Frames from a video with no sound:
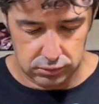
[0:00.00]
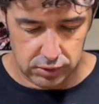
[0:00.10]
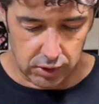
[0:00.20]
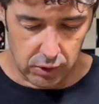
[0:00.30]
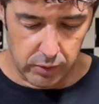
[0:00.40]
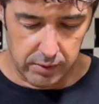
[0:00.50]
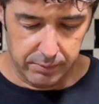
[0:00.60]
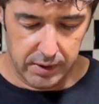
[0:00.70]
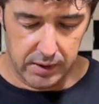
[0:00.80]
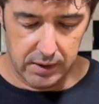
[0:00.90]
so will
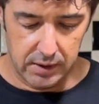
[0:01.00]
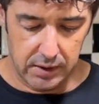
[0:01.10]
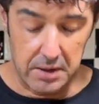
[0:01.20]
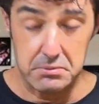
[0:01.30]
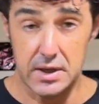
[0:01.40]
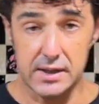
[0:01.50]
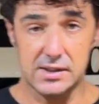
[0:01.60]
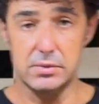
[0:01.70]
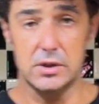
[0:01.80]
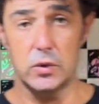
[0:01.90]
be a mix
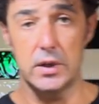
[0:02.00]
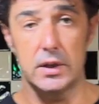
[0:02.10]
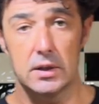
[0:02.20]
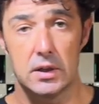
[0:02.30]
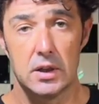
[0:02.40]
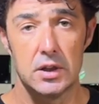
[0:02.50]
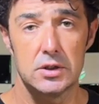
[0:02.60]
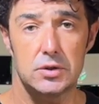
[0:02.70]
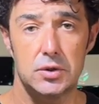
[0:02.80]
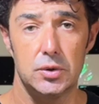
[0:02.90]
between
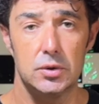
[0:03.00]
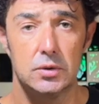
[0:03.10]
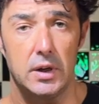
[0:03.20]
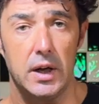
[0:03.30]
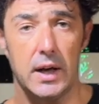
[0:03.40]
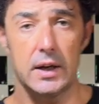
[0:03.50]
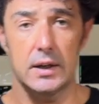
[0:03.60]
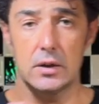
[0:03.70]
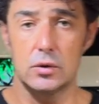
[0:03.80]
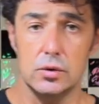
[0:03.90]
stew and
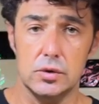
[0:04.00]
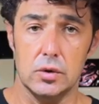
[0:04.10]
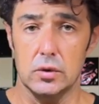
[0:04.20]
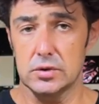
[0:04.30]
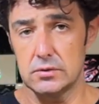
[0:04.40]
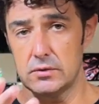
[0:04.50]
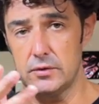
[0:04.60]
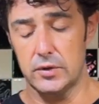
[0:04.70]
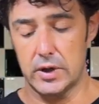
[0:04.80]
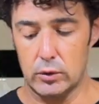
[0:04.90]
ragu sauce
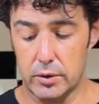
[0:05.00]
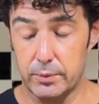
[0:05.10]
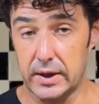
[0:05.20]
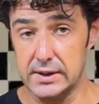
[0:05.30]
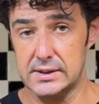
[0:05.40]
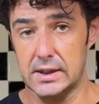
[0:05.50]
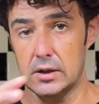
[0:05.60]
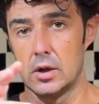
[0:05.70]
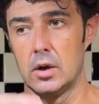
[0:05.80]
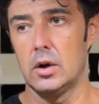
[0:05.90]
for our pasta
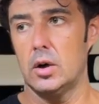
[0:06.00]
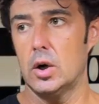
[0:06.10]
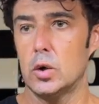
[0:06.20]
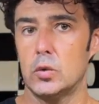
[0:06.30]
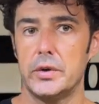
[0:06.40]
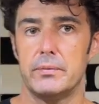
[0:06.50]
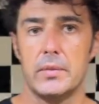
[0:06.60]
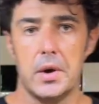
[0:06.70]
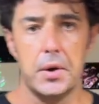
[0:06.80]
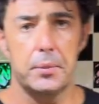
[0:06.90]
or with
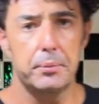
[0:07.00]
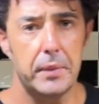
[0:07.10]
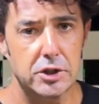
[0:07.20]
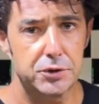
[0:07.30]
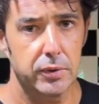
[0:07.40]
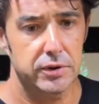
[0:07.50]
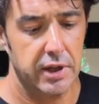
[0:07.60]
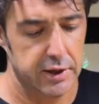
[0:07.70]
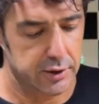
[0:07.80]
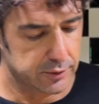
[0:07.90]
mashed
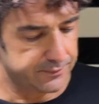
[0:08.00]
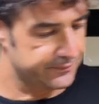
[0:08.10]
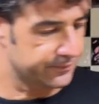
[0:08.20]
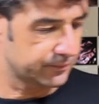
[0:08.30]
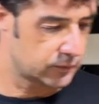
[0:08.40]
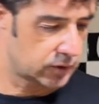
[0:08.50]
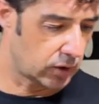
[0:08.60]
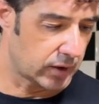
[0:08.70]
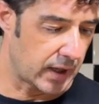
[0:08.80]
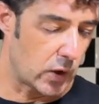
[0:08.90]
potato.
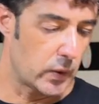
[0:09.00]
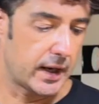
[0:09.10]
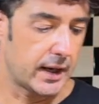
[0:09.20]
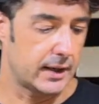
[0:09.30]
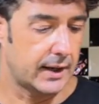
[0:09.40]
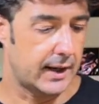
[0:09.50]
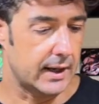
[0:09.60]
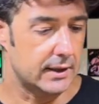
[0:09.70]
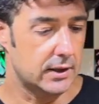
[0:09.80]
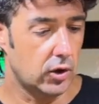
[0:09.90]
So now we can
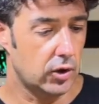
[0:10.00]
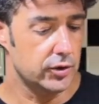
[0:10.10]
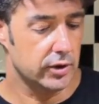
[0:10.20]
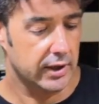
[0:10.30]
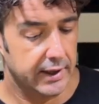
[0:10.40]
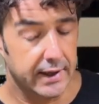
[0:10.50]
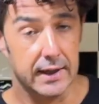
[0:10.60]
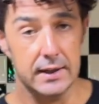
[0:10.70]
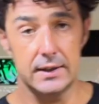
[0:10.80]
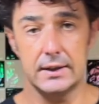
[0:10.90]
cut the onion and the
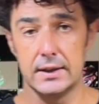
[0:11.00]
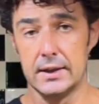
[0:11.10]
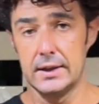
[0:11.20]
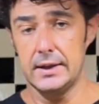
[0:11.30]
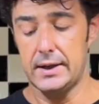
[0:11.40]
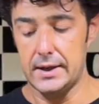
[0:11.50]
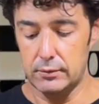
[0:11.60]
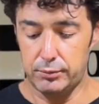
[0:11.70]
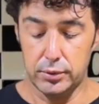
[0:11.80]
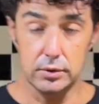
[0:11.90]
garlic
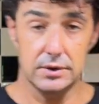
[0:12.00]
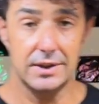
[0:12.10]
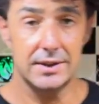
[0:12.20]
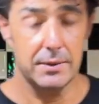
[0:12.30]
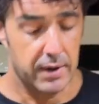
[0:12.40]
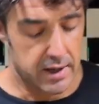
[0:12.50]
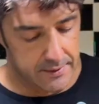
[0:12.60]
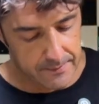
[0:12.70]
and put in the pan.